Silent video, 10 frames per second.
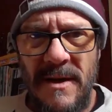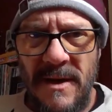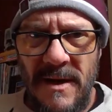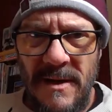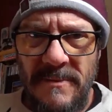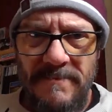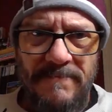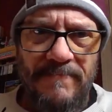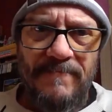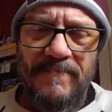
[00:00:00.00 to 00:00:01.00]

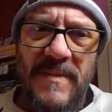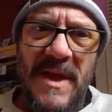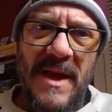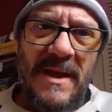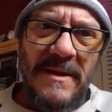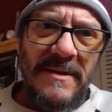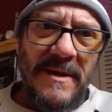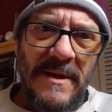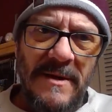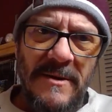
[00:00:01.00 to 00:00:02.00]
And
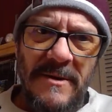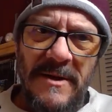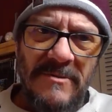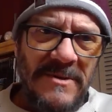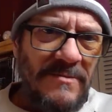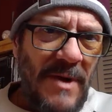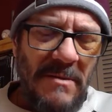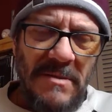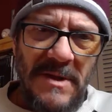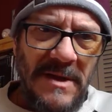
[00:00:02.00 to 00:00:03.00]
Ernie was
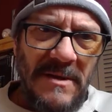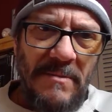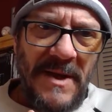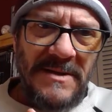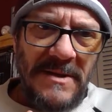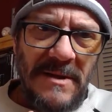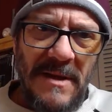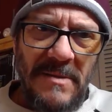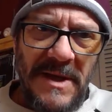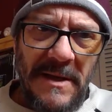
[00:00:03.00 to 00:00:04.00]
probably the best
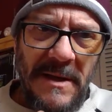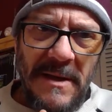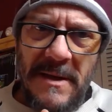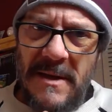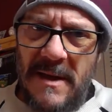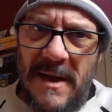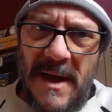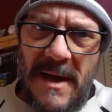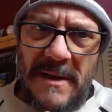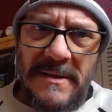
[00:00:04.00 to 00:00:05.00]
clubby
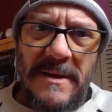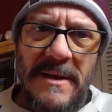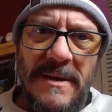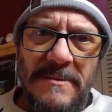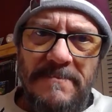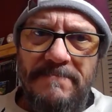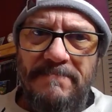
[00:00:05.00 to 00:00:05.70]
and